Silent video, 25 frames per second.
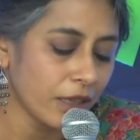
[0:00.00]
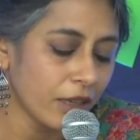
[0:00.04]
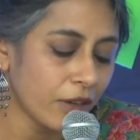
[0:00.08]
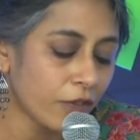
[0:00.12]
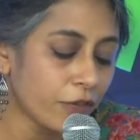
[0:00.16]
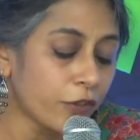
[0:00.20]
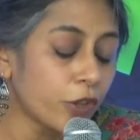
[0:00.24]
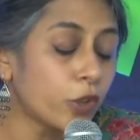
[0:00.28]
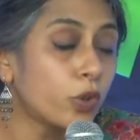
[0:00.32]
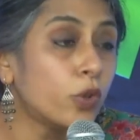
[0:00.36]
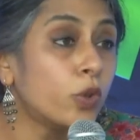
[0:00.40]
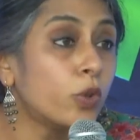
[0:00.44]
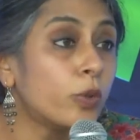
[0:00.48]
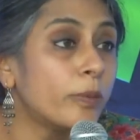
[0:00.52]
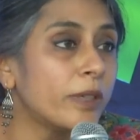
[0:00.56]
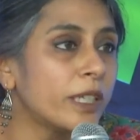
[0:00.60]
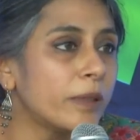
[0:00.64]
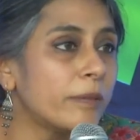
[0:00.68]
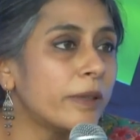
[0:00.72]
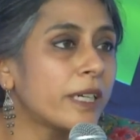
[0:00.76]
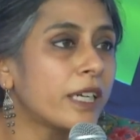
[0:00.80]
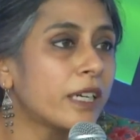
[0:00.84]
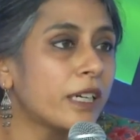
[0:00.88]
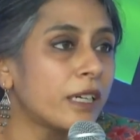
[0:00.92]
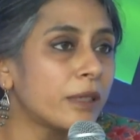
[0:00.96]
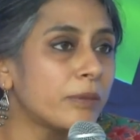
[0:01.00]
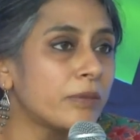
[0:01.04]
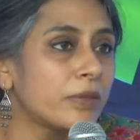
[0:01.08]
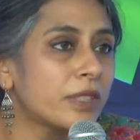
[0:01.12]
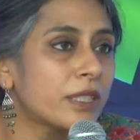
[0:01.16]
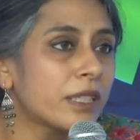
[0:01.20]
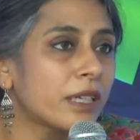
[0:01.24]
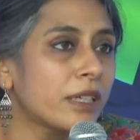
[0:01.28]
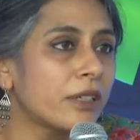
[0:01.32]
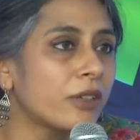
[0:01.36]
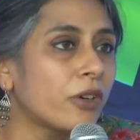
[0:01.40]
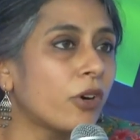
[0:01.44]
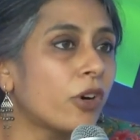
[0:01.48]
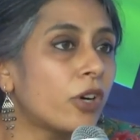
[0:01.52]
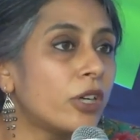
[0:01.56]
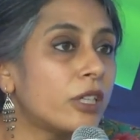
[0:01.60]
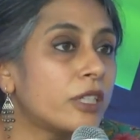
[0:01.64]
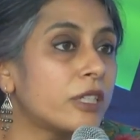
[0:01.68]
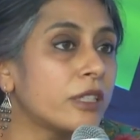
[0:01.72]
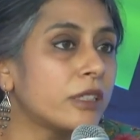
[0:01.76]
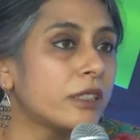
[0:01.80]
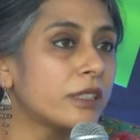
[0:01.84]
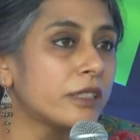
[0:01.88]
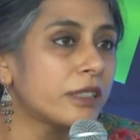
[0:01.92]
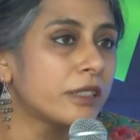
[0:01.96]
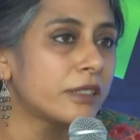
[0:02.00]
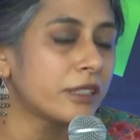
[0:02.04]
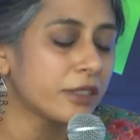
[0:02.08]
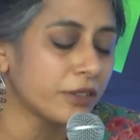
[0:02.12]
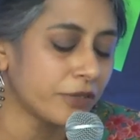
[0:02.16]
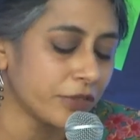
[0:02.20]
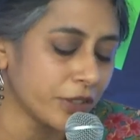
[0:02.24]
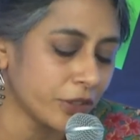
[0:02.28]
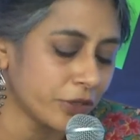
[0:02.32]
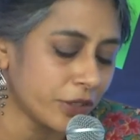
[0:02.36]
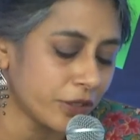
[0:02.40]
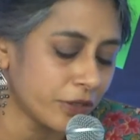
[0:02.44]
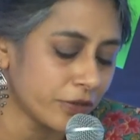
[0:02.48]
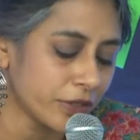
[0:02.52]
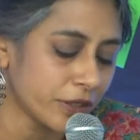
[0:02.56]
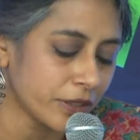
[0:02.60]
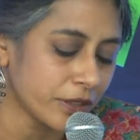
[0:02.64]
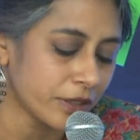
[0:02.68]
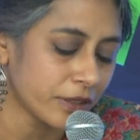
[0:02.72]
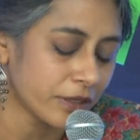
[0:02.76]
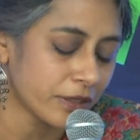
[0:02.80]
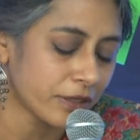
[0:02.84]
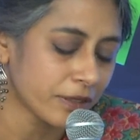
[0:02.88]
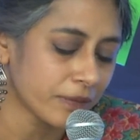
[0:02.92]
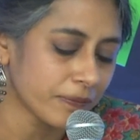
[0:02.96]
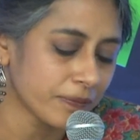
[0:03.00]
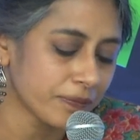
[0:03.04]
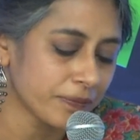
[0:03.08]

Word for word: for whom it becomes an alternative universe.